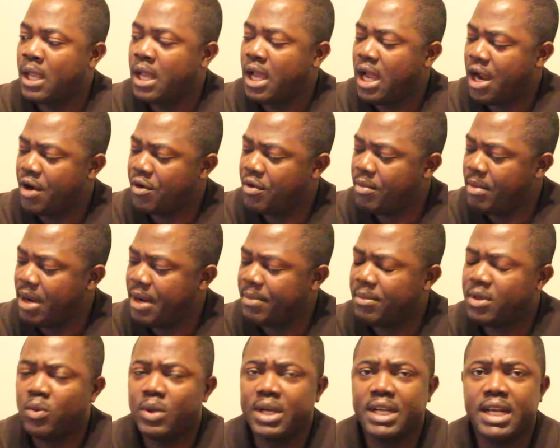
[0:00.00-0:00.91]
I
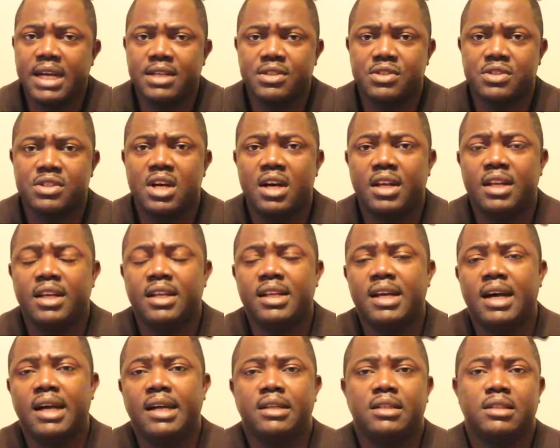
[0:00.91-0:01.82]
remember when I started,
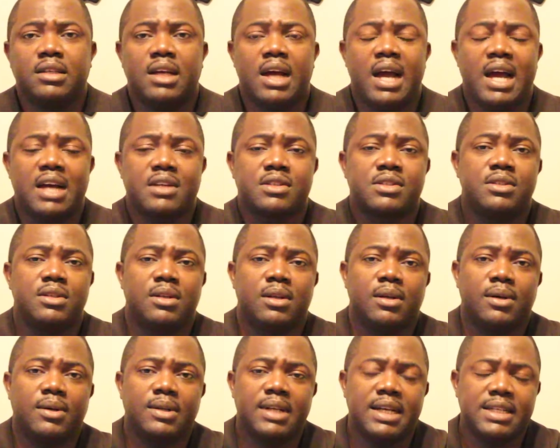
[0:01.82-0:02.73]
I asked the
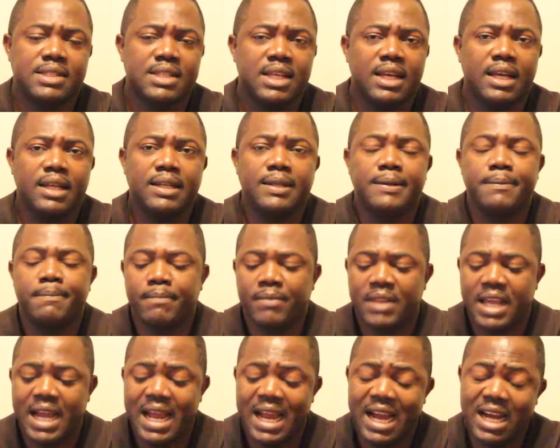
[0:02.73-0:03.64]
Lord, I said,
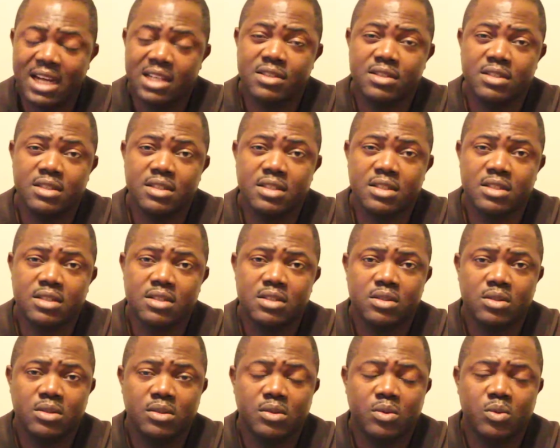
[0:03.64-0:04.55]
I asked
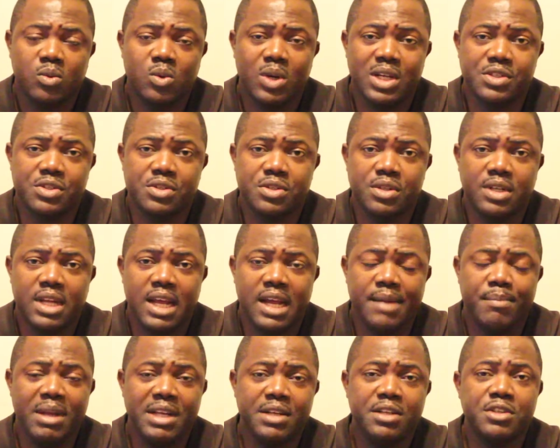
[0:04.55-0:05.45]
this question, I
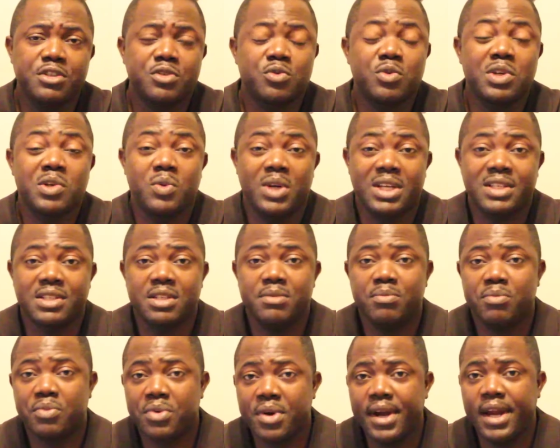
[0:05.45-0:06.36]
made this request
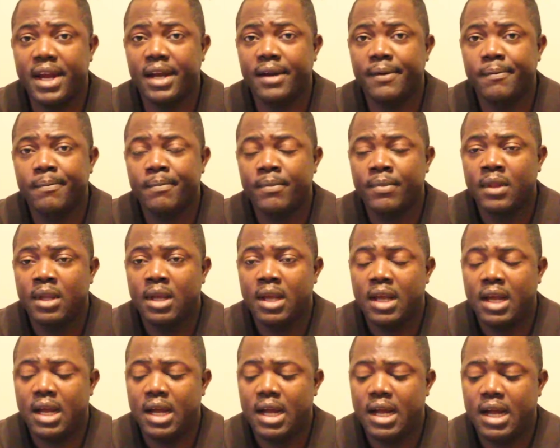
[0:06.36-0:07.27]
in prayer.
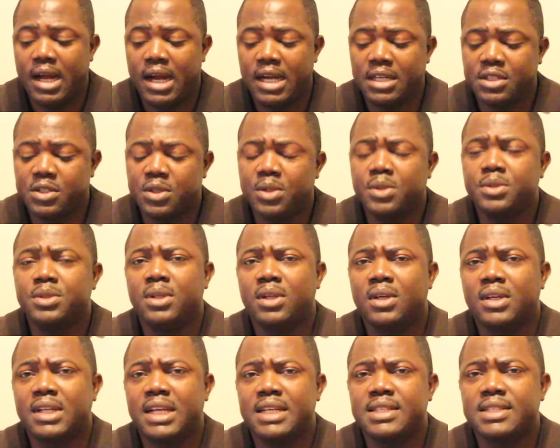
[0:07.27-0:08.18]
I told the
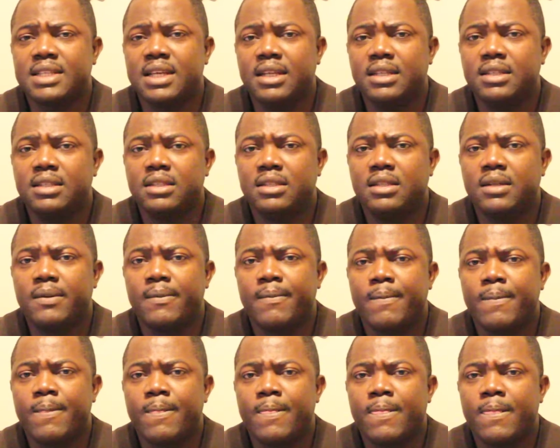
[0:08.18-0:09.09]
Lord, I said,
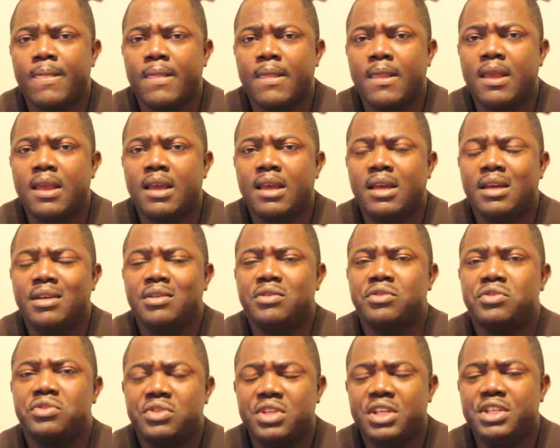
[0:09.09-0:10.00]

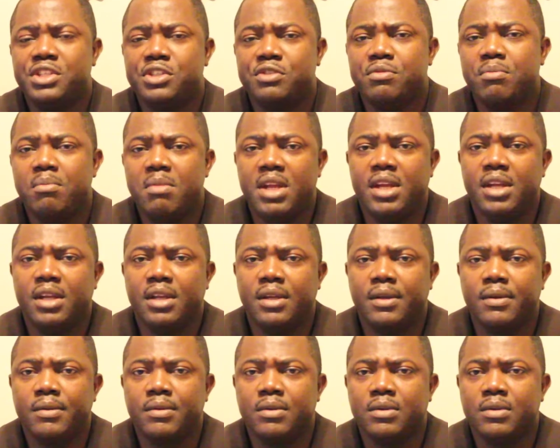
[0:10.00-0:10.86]
teach me.